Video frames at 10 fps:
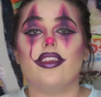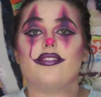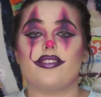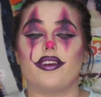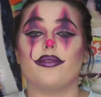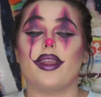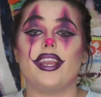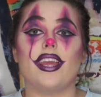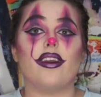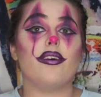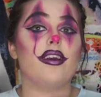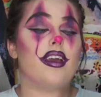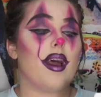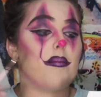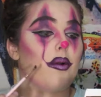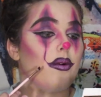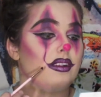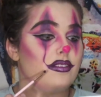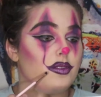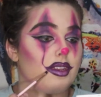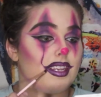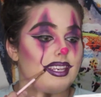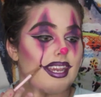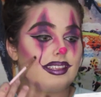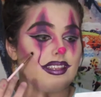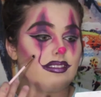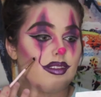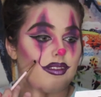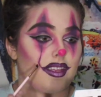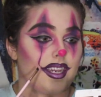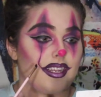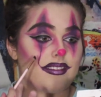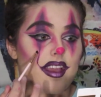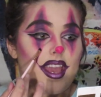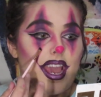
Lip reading: So right now, I'm going to connect these two lines.